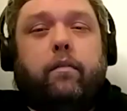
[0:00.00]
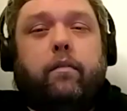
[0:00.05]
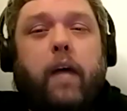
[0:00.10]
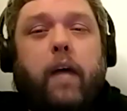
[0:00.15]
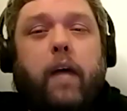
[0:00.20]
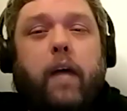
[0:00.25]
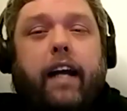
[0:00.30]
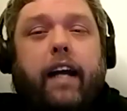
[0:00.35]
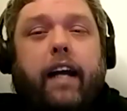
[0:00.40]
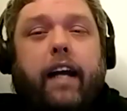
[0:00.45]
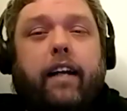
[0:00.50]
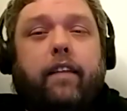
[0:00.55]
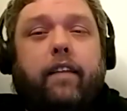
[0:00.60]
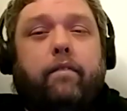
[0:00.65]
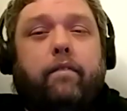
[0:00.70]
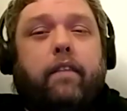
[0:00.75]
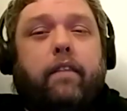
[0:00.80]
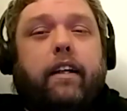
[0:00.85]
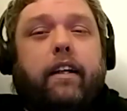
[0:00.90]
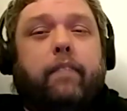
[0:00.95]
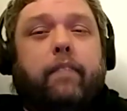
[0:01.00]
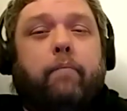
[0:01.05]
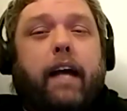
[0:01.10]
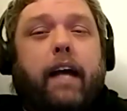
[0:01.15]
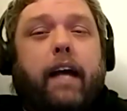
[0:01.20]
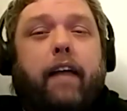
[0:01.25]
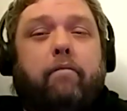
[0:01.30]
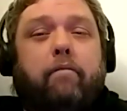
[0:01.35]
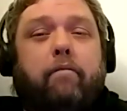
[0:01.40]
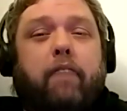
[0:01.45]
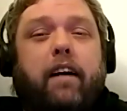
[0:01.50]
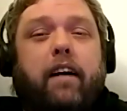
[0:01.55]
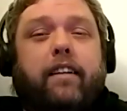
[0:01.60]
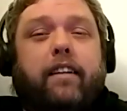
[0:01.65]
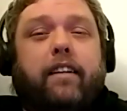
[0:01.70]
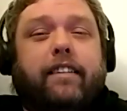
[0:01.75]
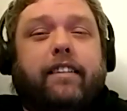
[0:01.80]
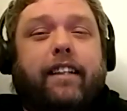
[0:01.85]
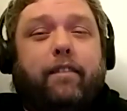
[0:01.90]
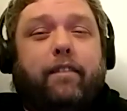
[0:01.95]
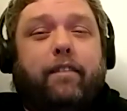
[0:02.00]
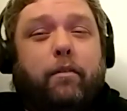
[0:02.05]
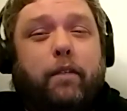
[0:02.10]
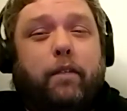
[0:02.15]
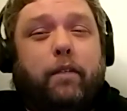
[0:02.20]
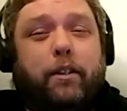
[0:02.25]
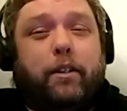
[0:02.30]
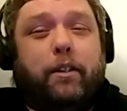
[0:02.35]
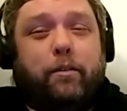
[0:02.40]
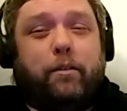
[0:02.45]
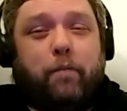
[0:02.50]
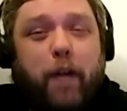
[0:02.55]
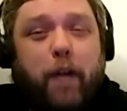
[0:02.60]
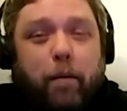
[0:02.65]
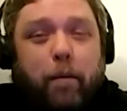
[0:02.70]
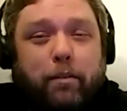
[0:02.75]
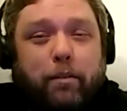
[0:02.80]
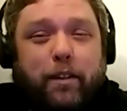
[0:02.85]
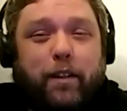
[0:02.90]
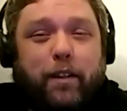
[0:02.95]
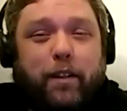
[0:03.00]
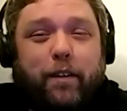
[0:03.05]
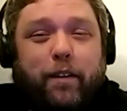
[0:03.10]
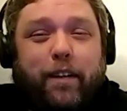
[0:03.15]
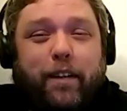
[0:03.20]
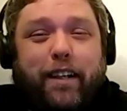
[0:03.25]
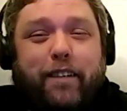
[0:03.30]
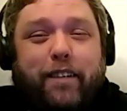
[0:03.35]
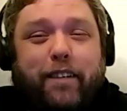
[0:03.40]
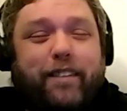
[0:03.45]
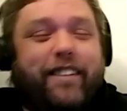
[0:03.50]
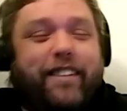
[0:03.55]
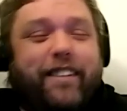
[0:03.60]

wagon and the fucking backfires and everyone drops to the ground.